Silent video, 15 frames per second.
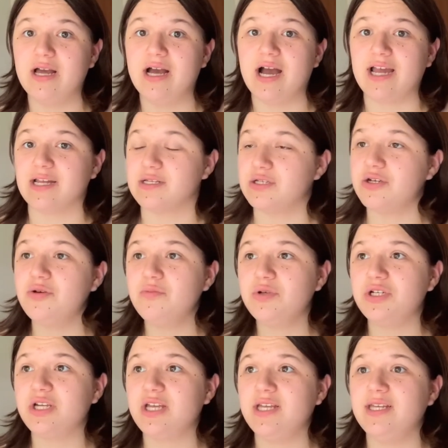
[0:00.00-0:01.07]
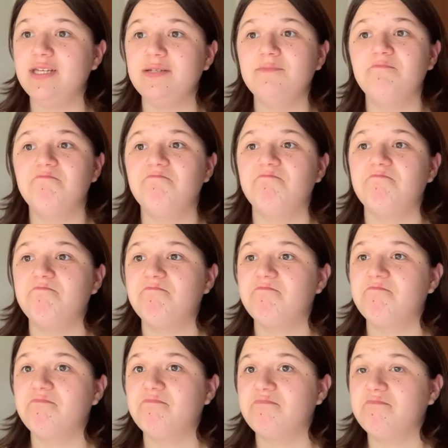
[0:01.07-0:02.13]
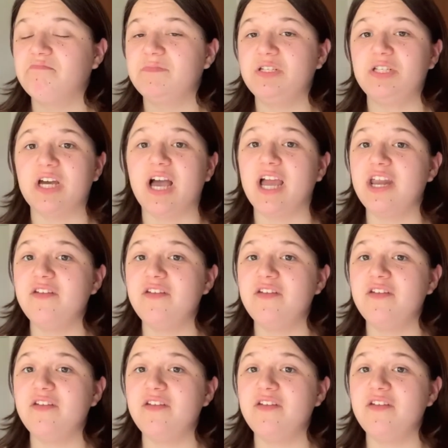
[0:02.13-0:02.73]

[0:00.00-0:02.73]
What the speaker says: I assume she died